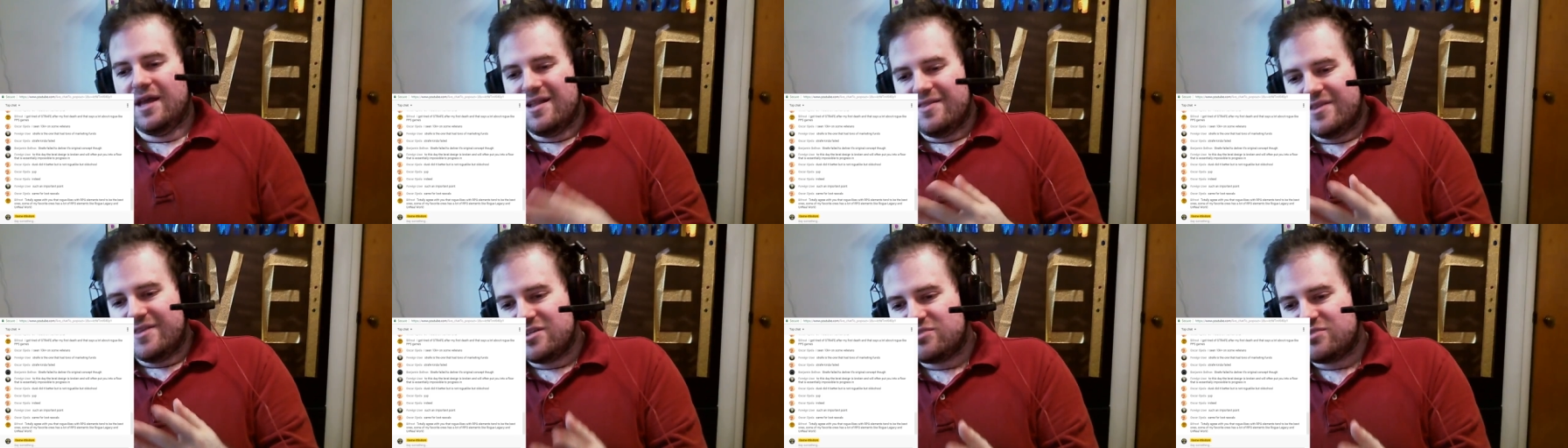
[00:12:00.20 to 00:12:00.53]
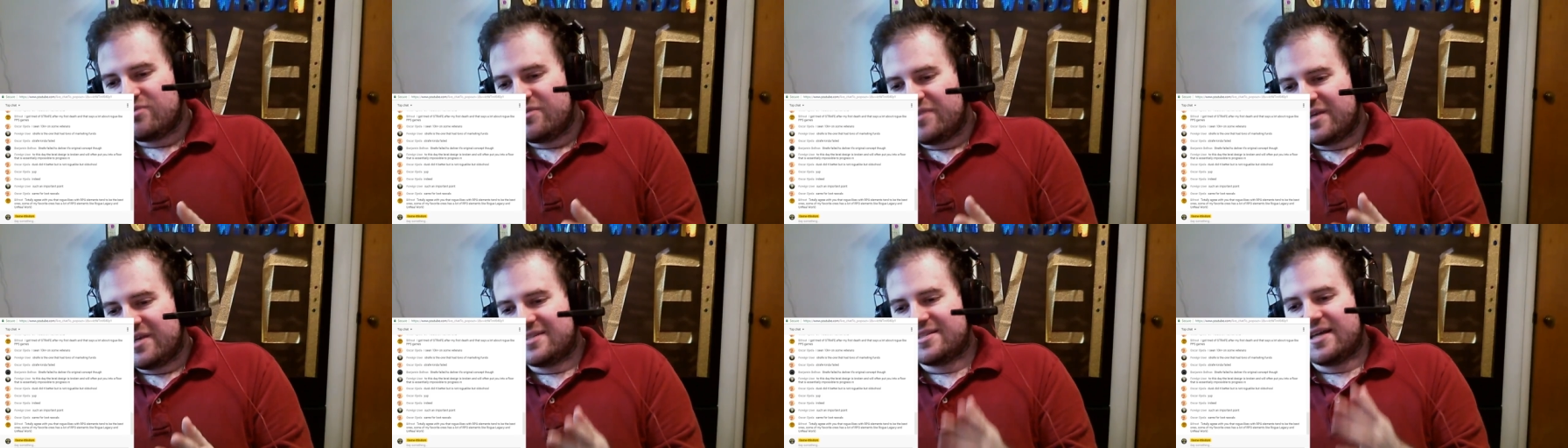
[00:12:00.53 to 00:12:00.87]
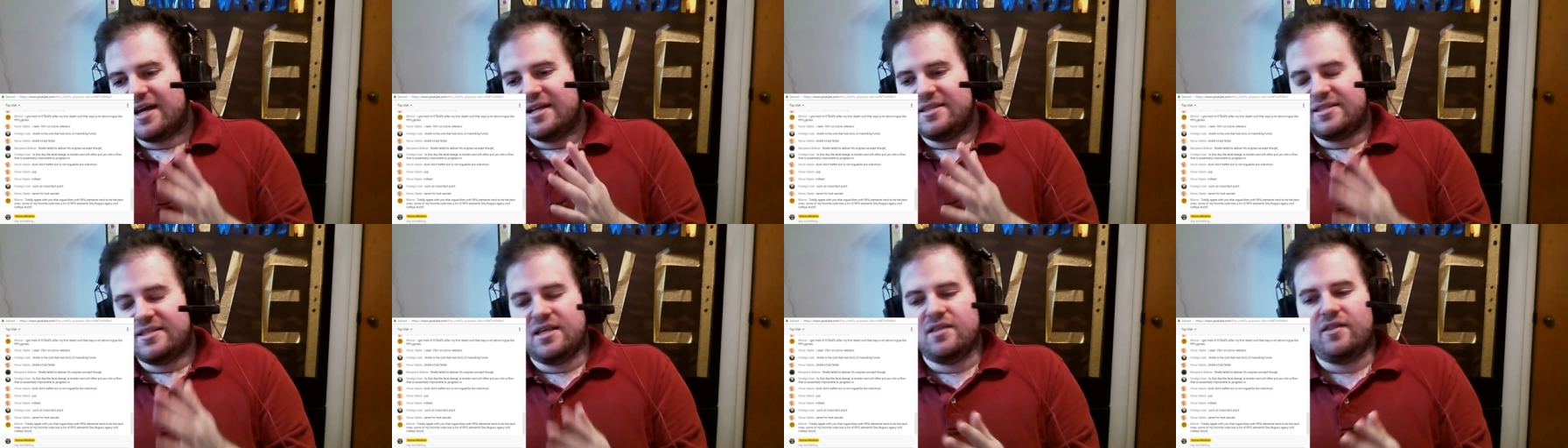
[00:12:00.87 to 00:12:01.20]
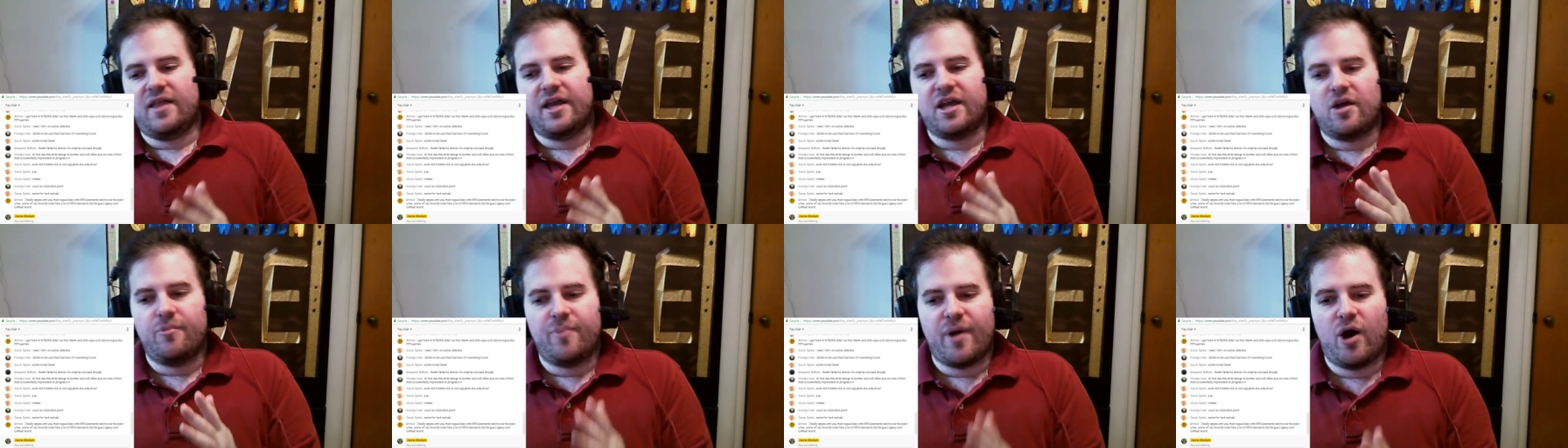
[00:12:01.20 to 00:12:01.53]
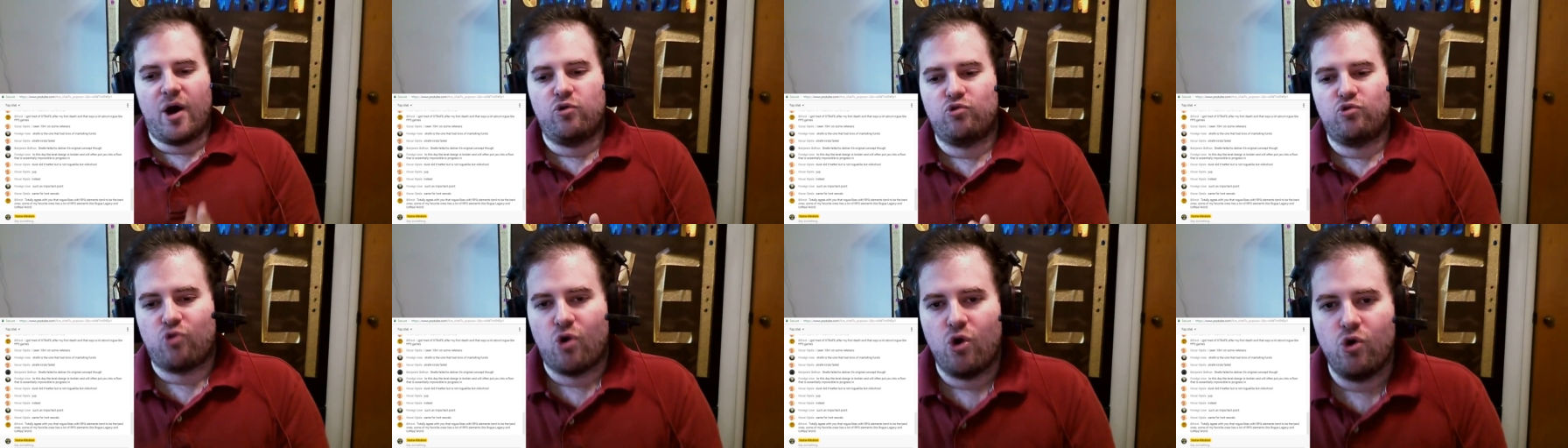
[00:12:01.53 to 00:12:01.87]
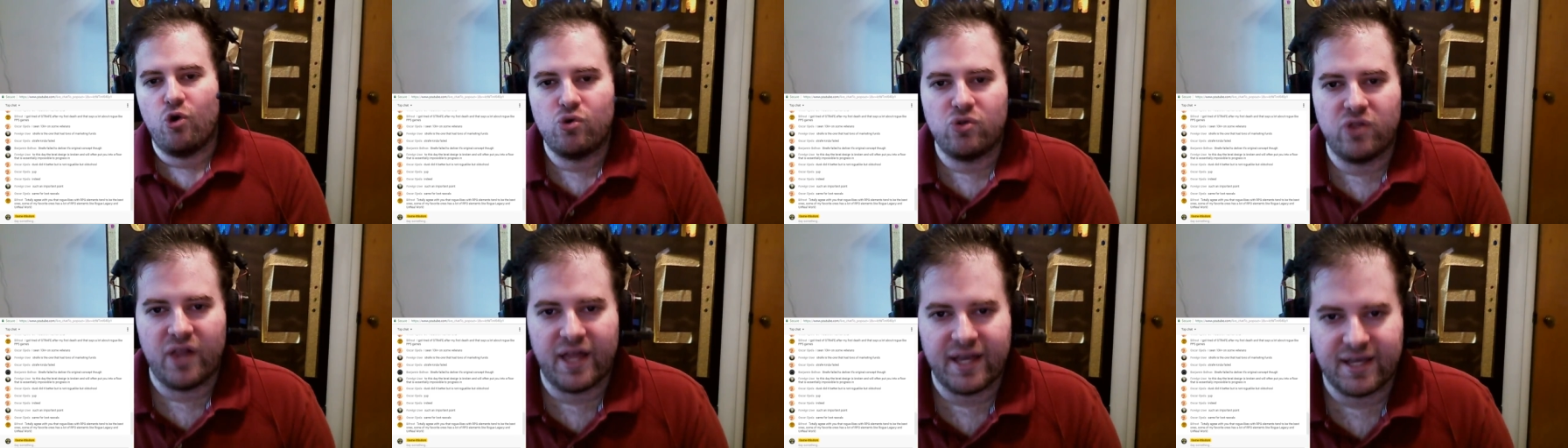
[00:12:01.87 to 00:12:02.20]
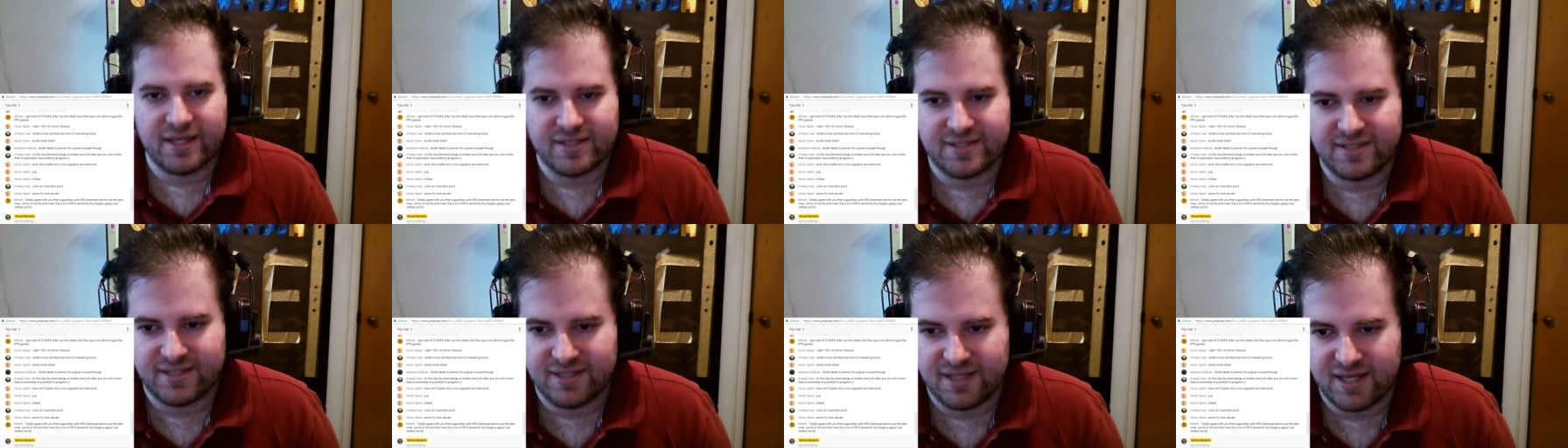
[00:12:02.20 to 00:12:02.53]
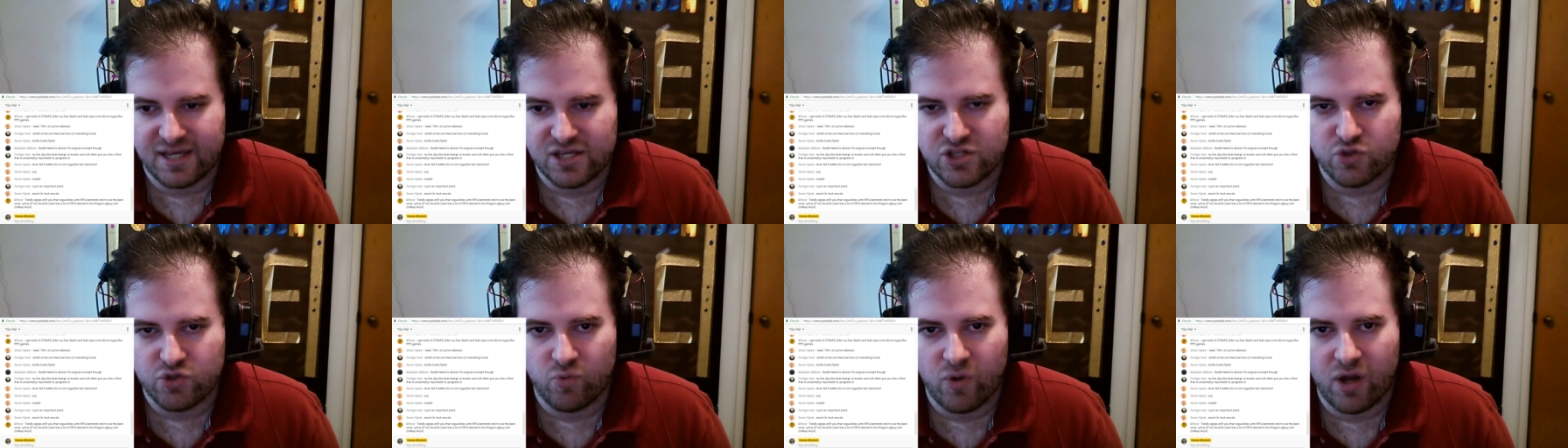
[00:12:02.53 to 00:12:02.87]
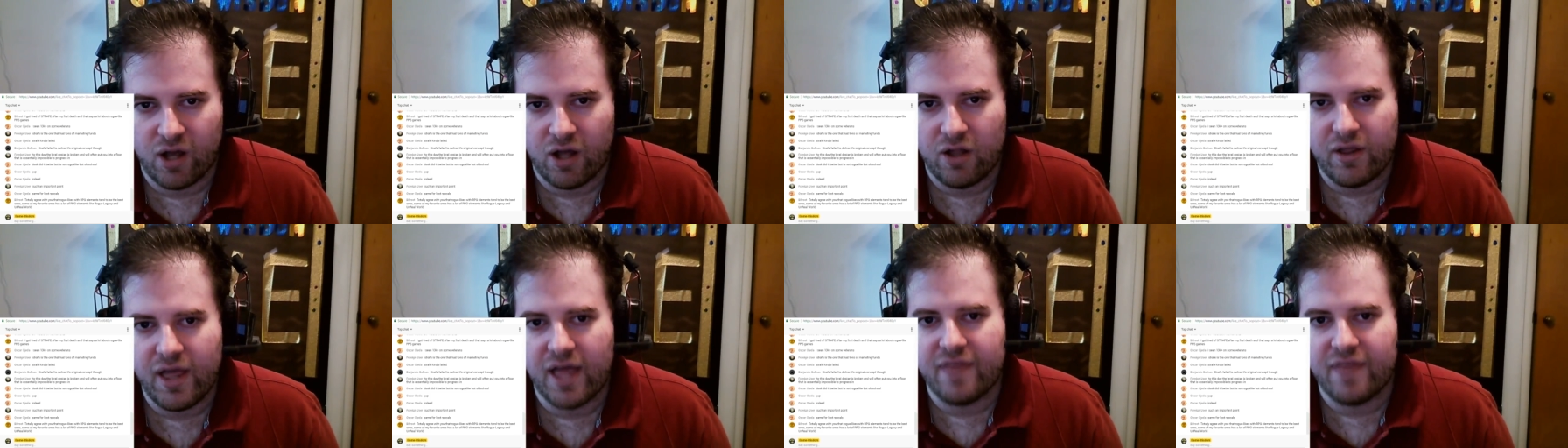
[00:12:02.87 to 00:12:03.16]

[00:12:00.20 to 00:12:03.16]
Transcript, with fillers: this is one of the things I didn't like about Rogue Legacy as well,